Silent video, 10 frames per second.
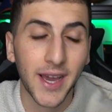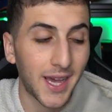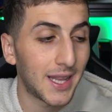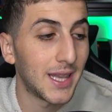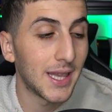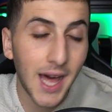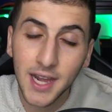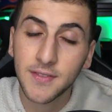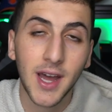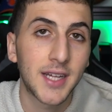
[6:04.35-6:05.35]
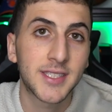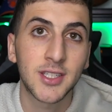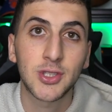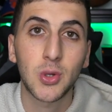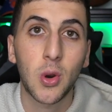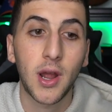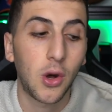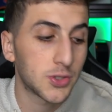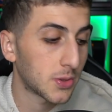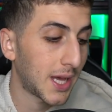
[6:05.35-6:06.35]
I got a lot of content in store. I
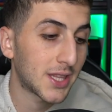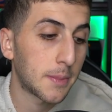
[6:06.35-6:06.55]
also got